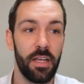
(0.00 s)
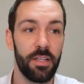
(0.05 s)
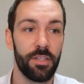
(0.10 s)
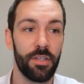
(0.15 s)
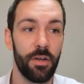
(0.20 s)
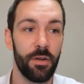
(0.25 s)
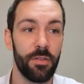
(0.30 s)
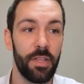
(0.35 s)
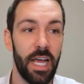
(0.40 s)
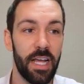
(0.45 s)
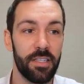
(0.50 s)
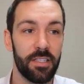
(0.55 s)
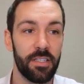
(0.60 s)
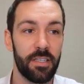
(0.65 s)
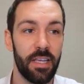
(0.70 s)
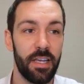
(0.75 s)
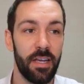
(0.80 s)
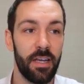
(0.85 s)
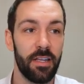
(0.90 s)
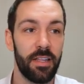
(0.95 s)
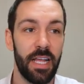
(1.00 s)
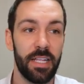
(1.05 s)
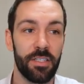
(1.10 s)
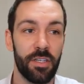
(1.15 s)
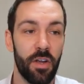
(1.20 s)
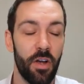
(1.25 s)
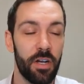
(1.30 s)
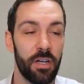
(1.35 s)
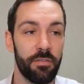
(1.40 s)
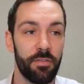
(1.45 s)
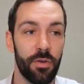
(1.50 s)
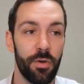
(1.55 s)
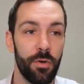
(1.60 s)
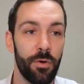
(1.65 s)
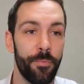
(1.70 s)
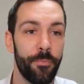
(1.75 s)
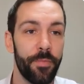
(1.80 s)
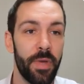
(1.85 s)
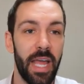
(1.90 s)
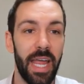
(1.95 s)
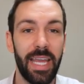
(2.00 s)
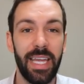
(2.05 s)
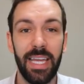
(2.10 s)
So that's kind of cool.